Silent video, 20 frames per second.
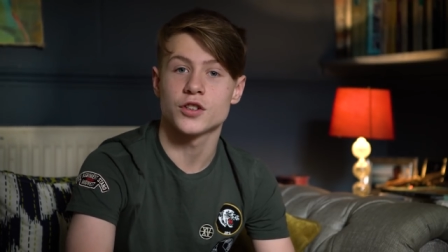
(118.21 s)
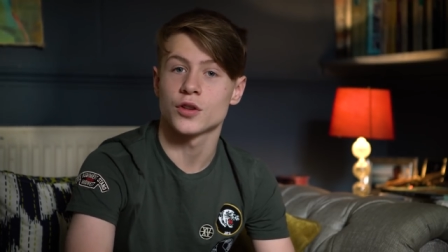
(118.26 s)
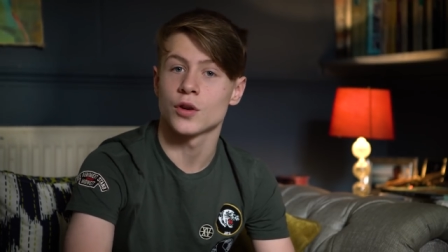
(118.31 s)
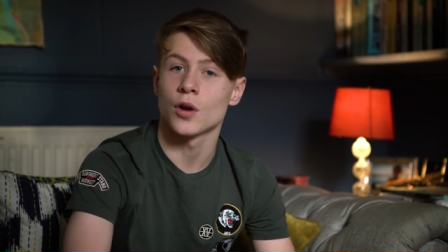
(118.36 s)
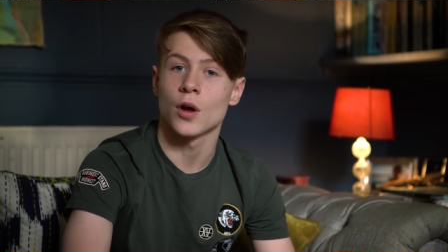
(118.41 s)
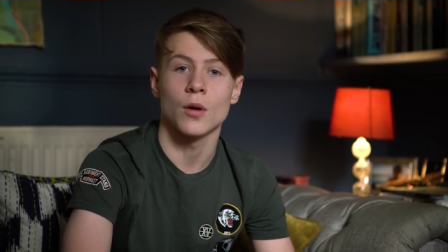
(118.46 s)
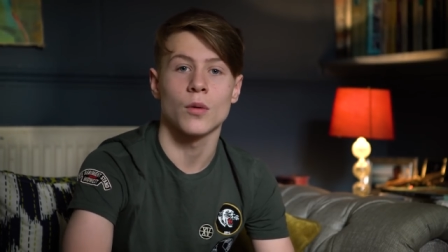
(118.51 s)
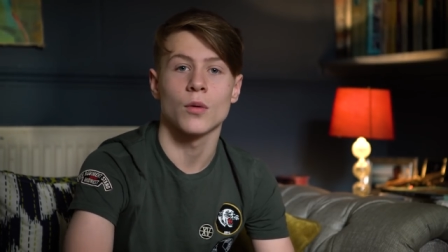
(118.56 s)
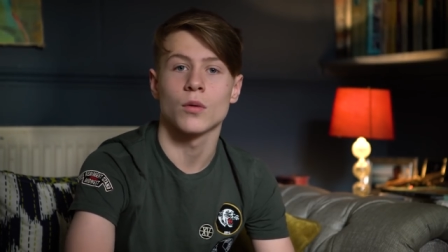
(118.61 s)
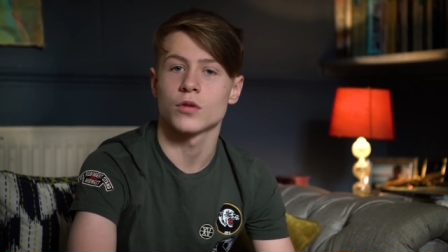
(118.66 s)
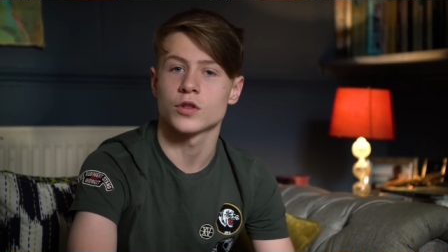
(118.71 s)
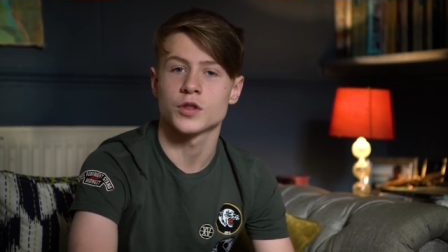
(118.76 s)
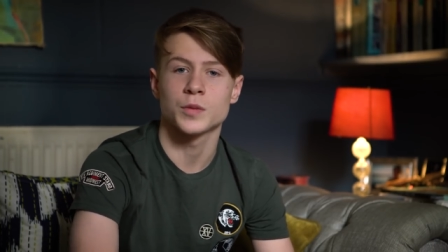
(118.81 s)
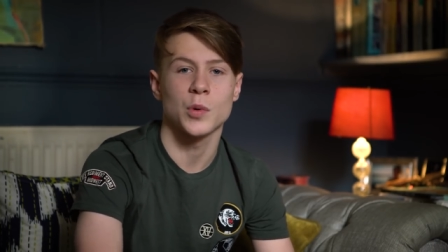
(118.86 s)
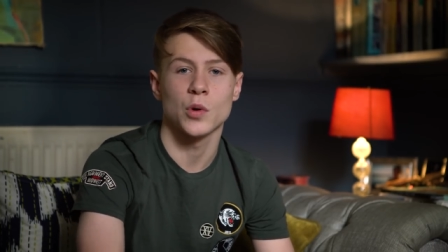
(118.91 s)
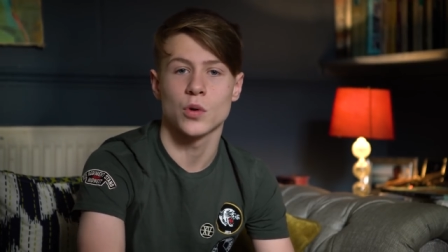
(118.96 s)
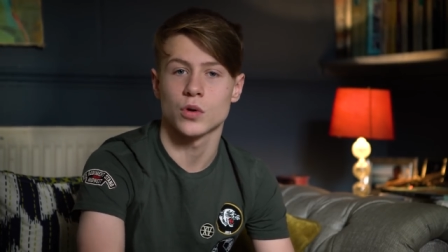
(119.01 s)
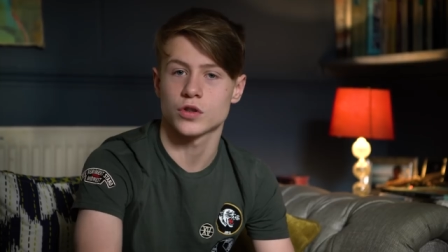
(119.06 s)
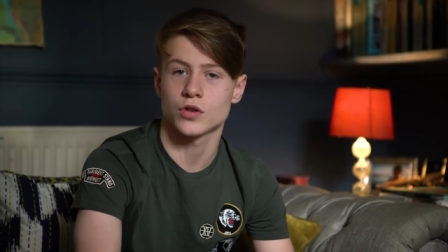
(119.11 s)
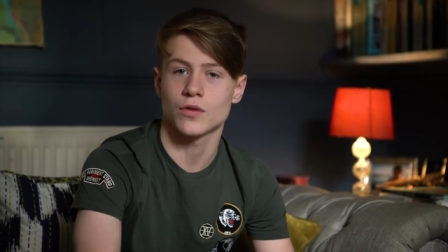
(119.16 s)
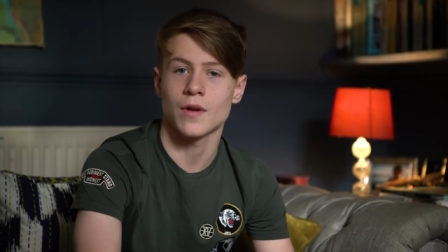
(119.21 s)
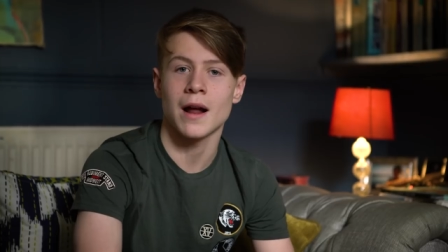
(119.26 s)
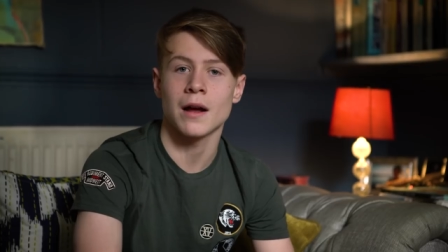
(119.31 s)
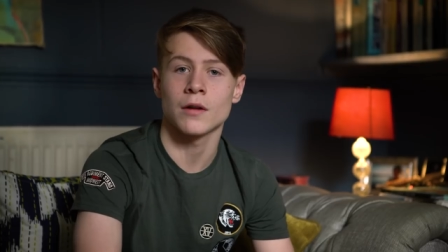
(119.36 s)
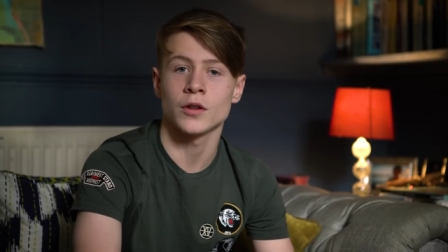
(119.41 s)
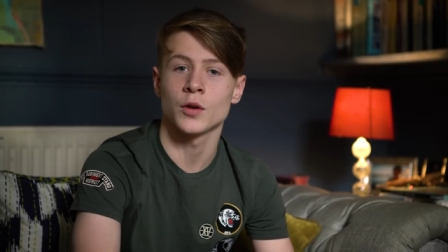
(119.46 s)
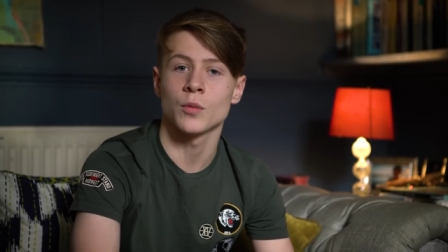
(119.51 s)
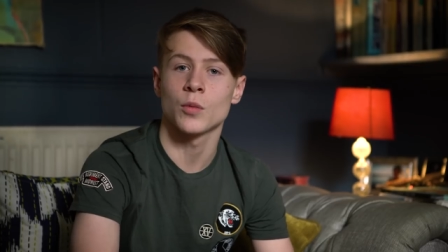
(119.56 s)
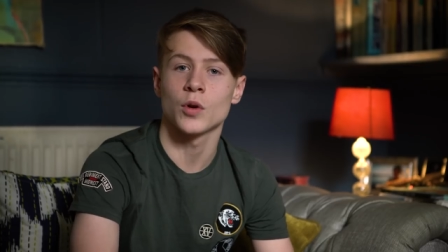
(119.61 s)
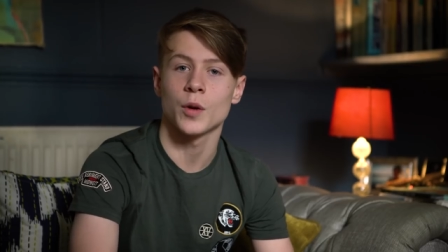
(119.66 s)
you know, or a sports
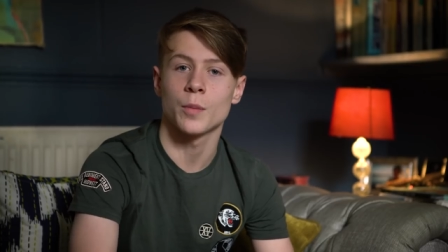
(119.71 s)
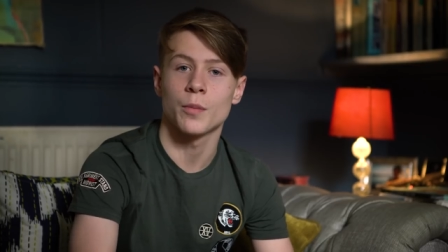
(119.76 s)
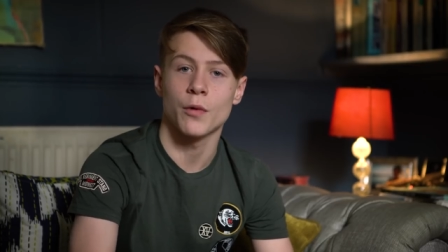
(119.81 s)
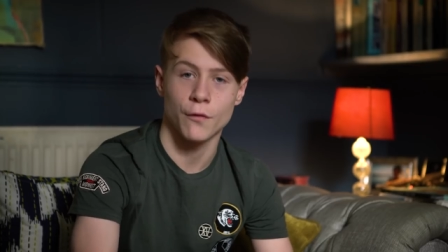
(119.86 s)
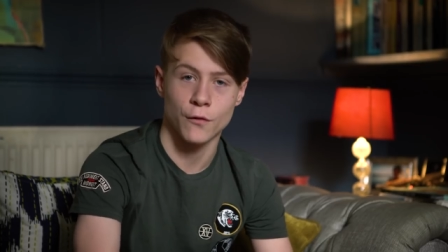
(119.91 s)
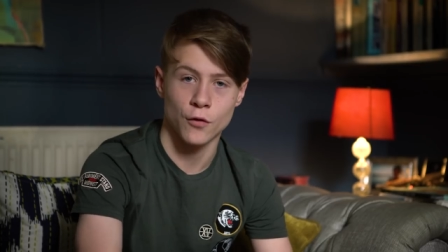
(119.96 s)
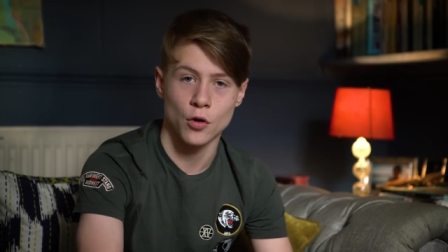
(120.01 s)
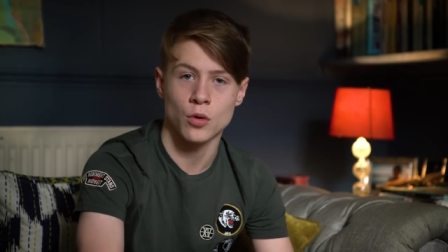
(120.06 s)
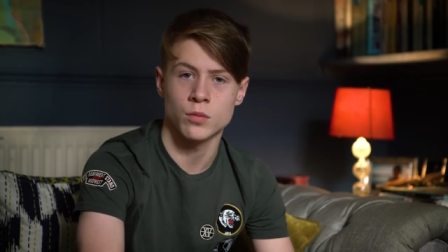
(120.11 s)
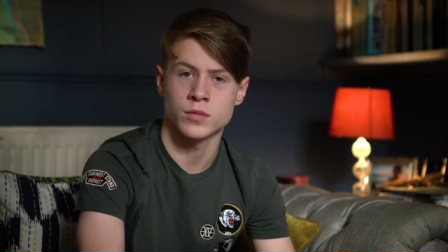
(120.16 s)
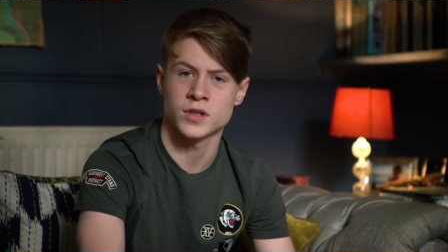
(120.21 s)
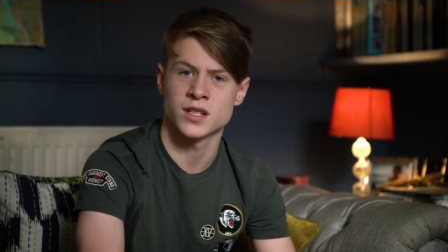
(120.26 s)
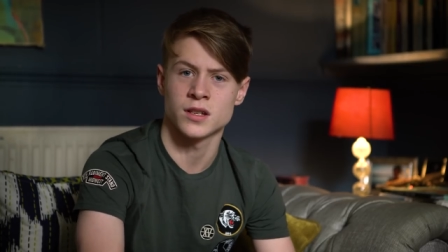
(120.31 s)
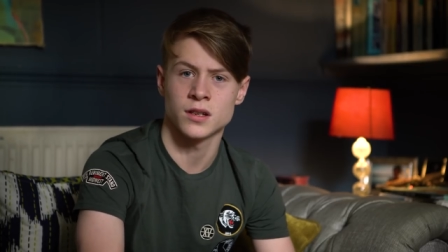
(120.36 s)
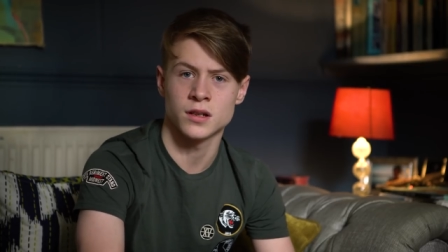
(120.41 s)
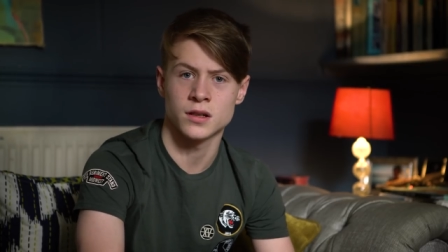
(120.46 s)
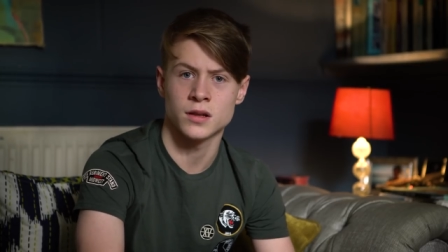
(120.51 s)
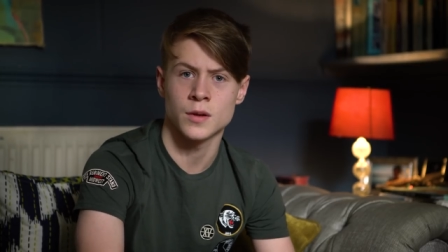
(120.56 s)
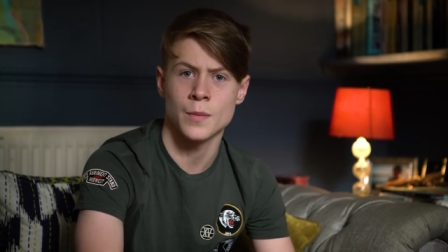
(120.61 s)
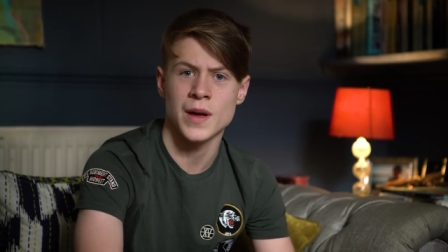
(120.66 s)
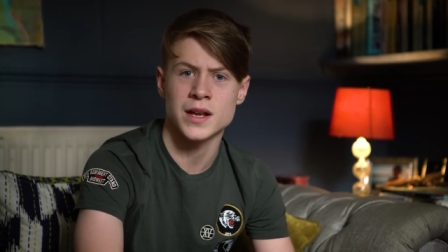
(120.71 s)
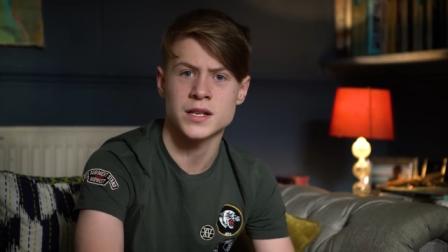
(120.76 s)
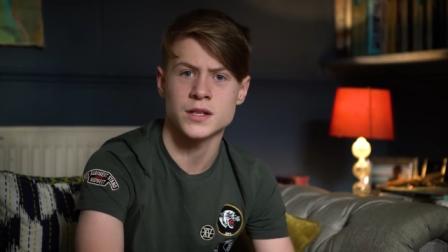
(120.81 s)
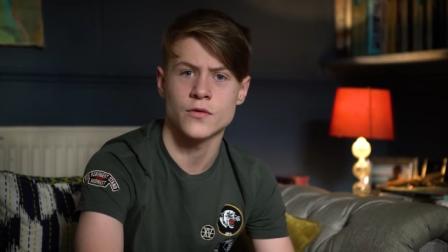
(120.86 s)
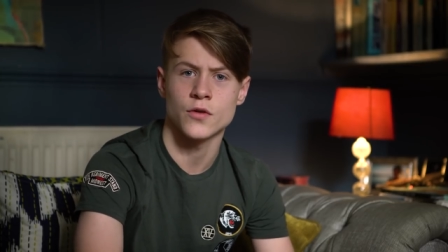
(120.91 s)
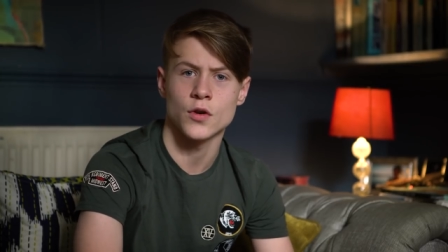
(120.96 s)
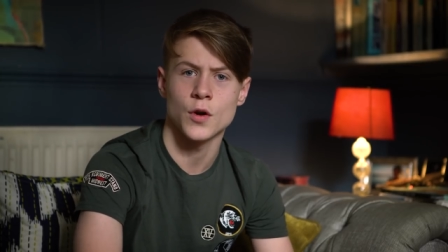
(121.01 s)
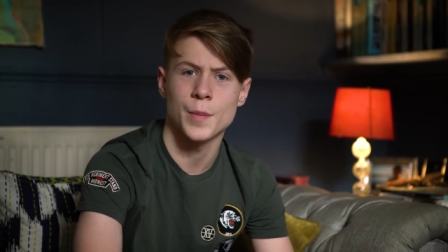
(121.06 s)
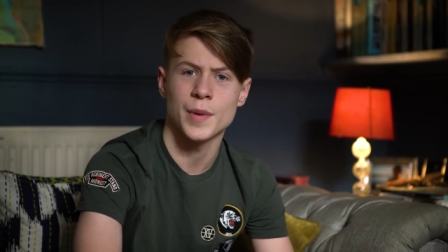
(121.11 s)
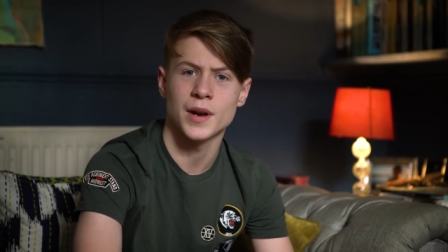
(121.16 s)
ground, you want to perform to the best
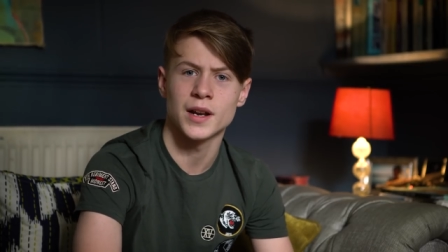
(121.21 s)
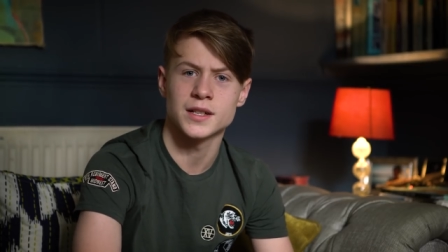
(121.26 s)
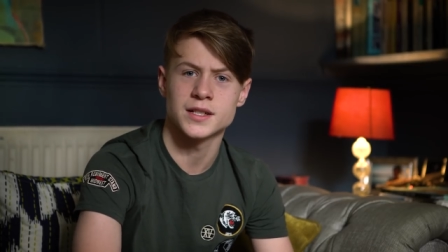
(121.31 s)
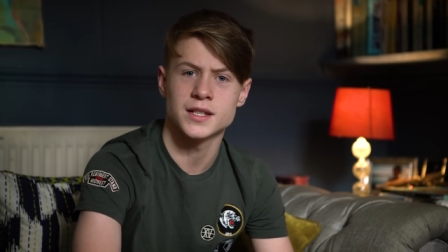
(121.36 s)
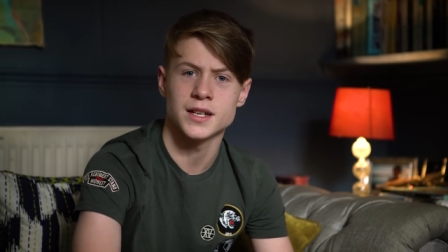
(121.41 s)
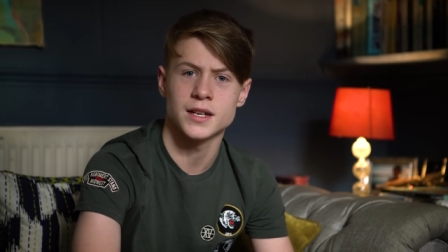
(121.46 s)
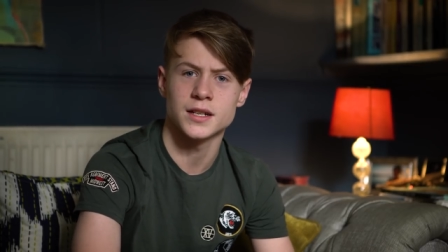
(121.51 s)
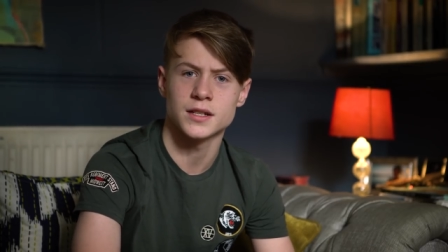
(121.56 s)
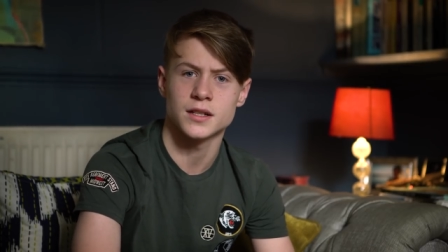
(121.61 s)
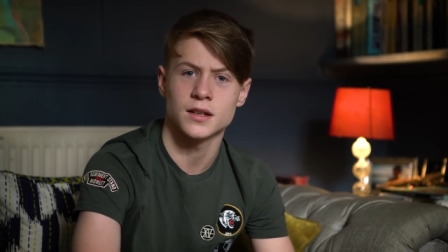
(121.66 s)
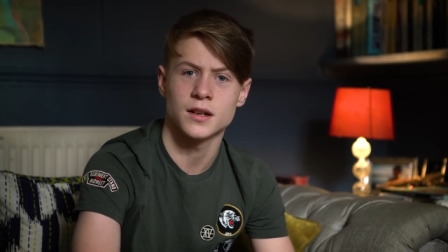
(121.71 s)
of your abilities,